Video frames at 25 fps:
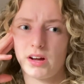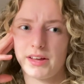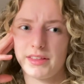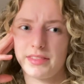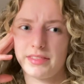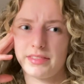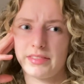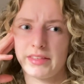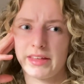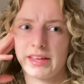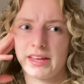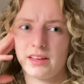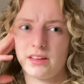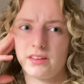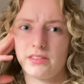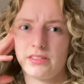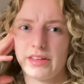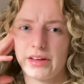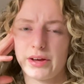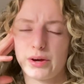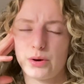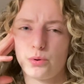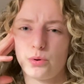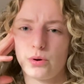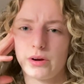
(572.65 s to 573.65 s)
I think
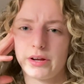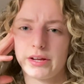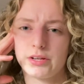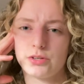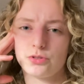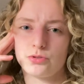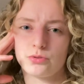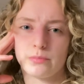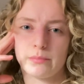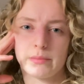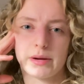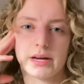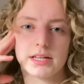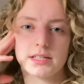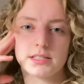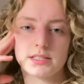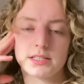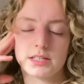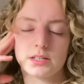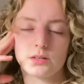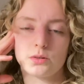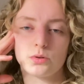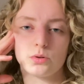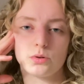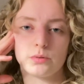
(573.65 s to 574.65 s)
they're quite
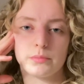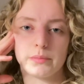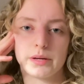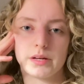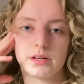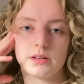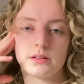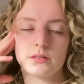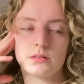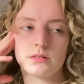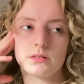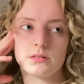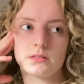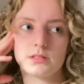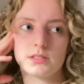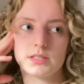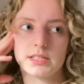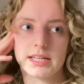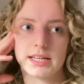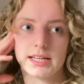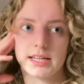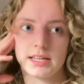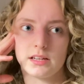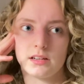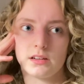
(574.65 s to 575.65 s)
dramatic almost
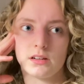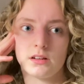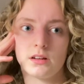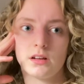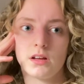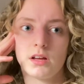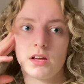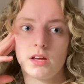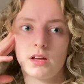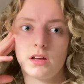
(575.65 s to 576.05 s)
in